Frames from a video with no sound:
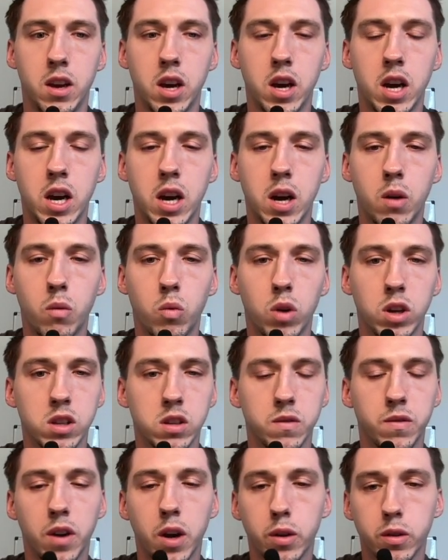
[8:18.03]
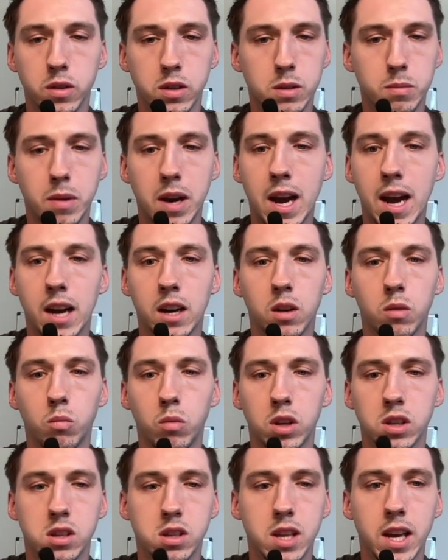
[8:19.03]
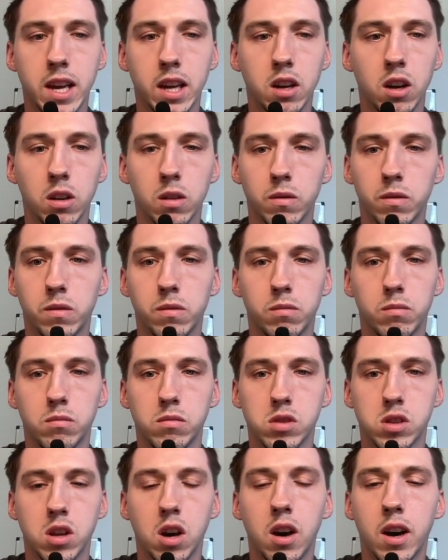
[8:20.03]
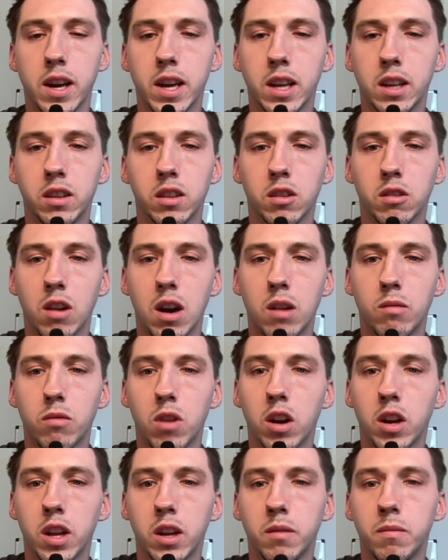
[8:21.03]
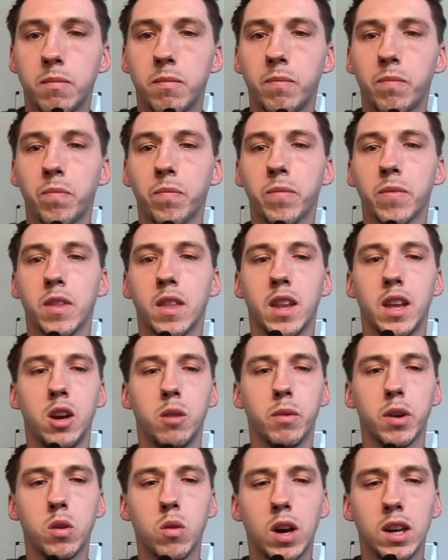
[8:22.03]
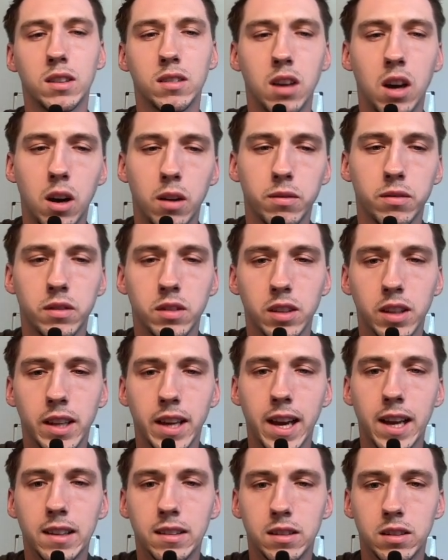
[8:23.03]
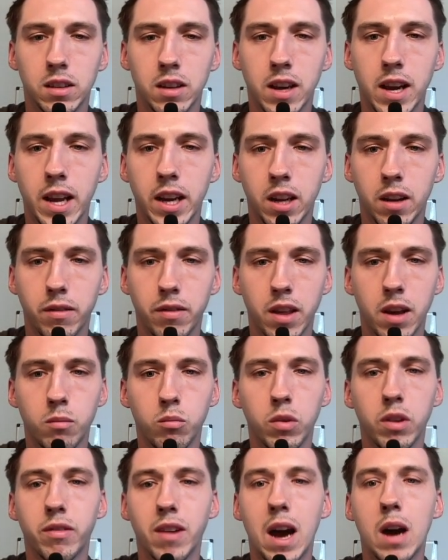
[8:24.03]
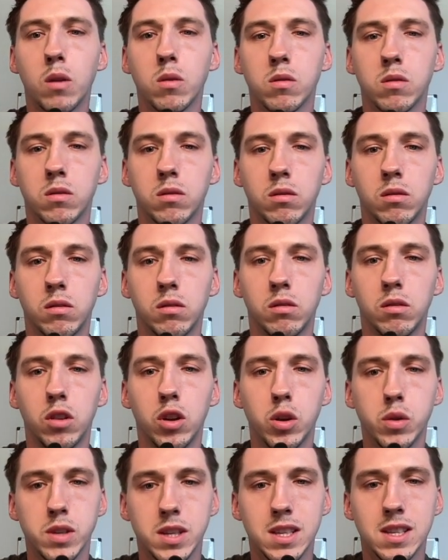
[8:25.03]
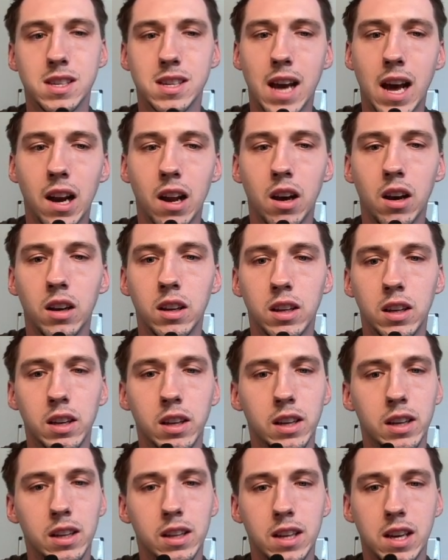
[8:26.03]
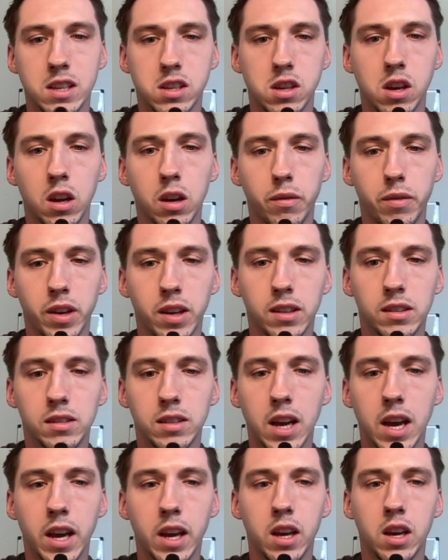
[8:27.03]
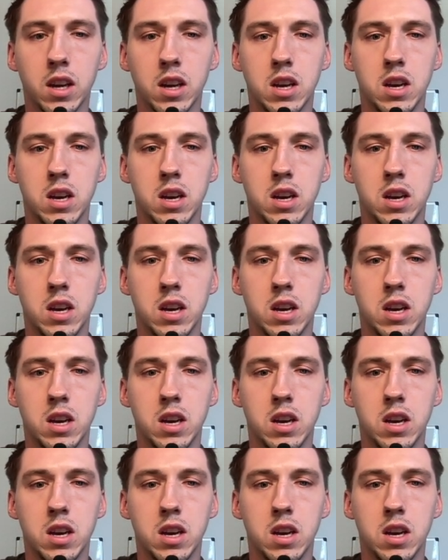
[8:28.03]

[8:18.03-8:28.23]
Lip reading: once Foden's back and once they kind of start hitting the ground running. It'll be quite tough to get to any of them without losing Salah. That's the only thing I'd say.